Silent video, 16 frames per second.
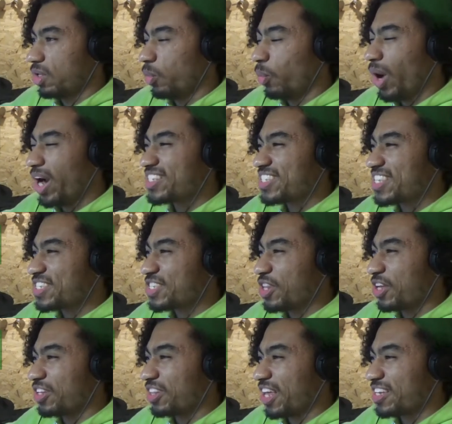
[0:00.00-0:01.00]
Why does this
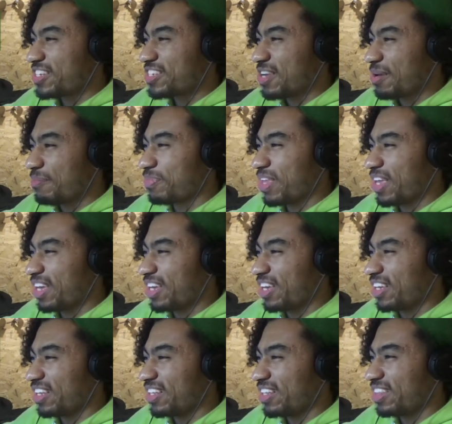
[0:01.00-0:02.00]
look like
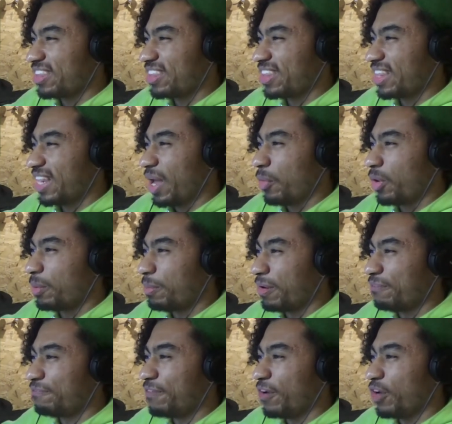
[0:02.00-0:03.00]
something that would have
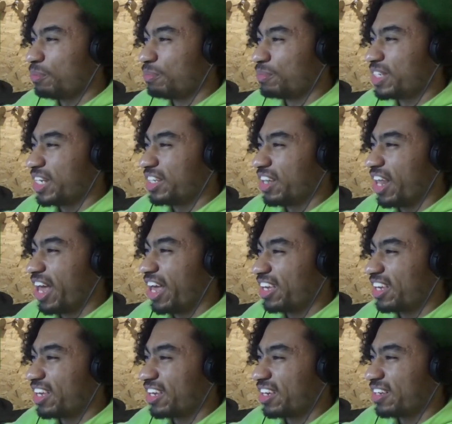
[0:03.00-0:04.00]
been filmed in,
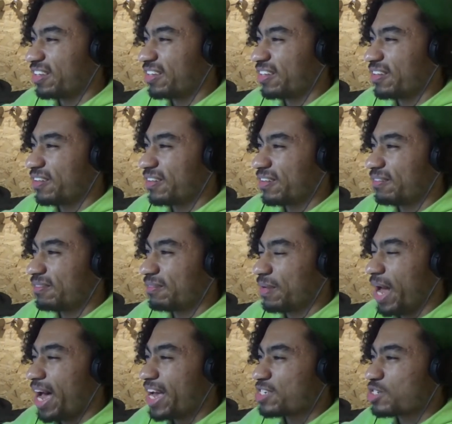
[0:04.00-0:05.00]
like,
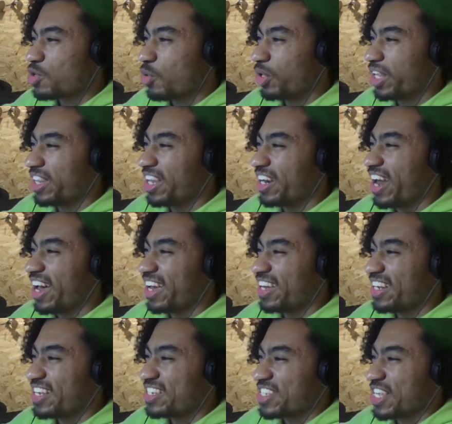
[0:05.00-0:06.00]
high school in the
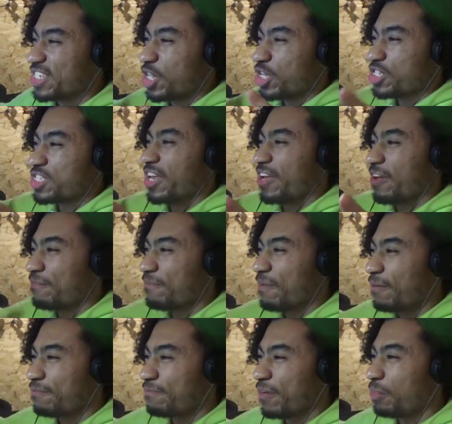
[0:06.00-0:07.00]
90s? This looks like a
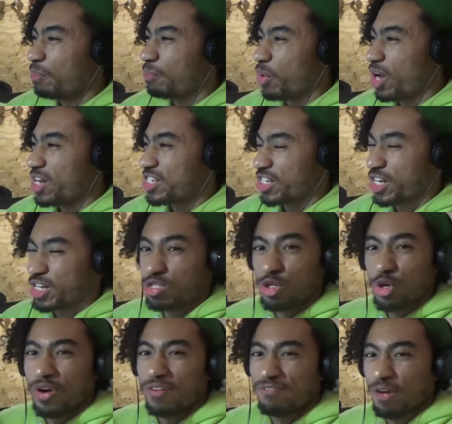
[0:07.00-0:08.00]
film project, a
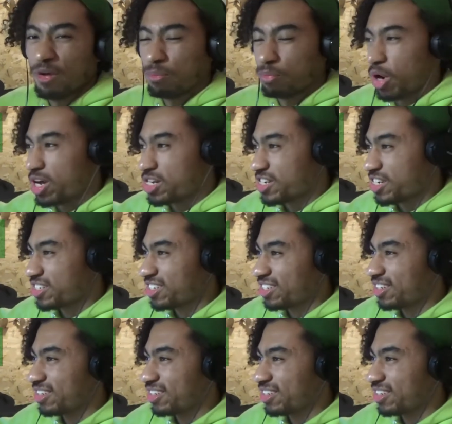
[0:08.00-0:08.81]
student film project.